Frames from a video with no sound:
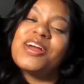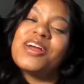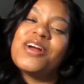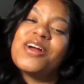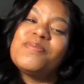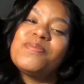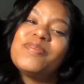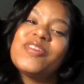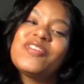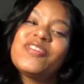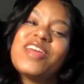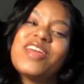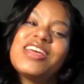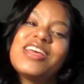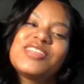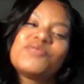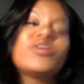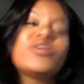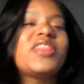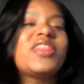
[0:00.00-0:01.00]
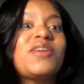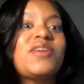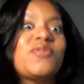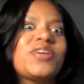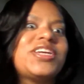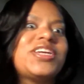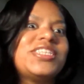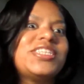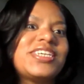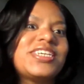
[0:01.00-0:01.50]
our own mistakes within
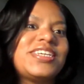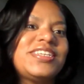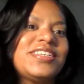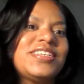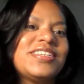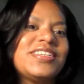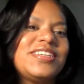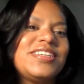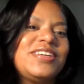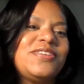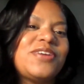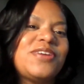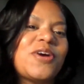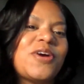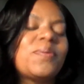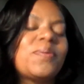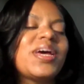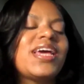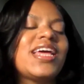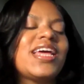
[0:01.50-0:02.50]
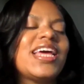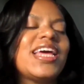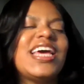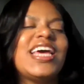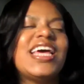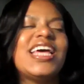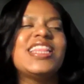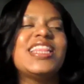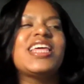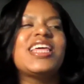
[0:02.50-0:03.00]
reason, you know. But
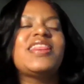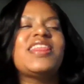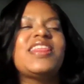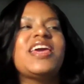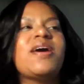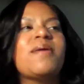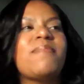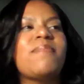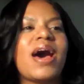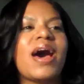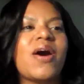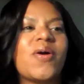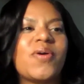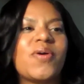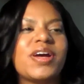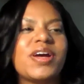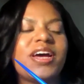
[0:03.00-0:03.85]
the thing about